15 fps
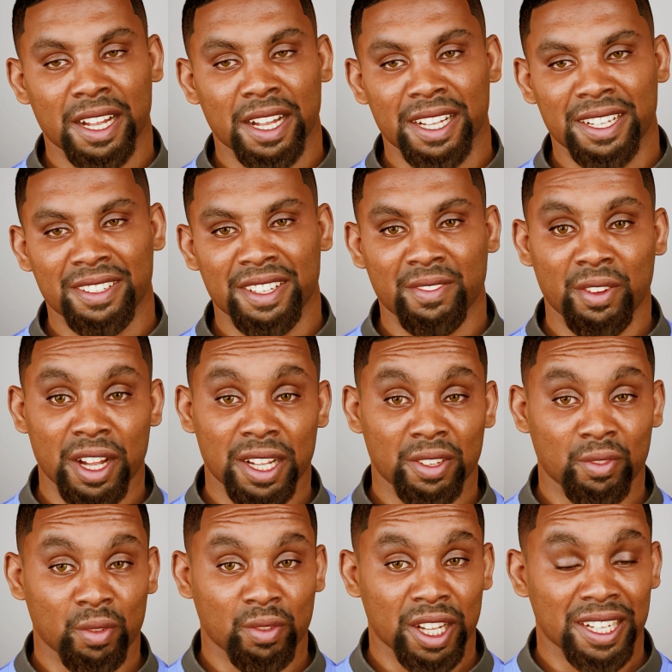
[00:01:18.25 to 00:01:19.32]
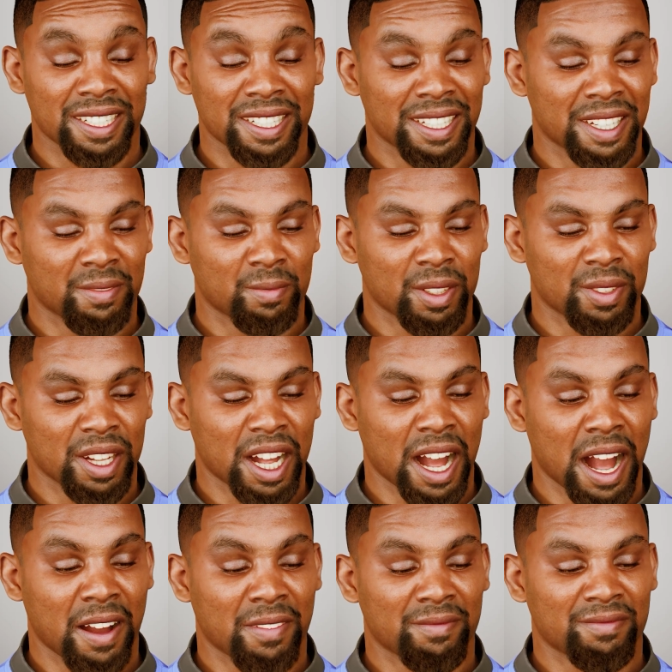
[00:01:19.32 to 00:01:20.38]
and you already see that we
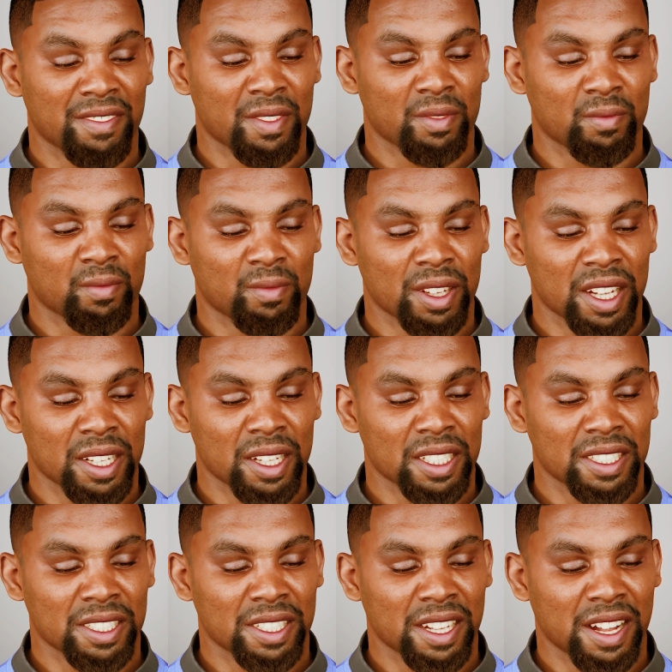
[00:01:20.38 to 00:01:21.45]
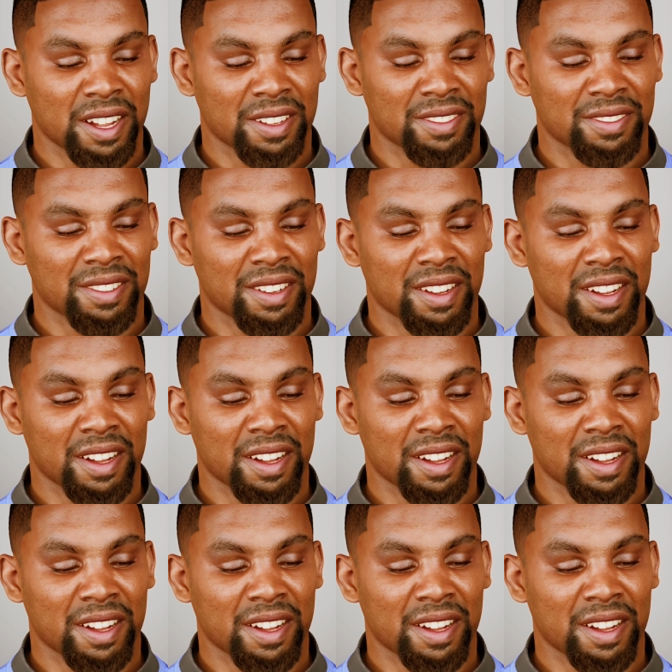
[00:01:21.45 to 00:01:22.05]
have the reality scan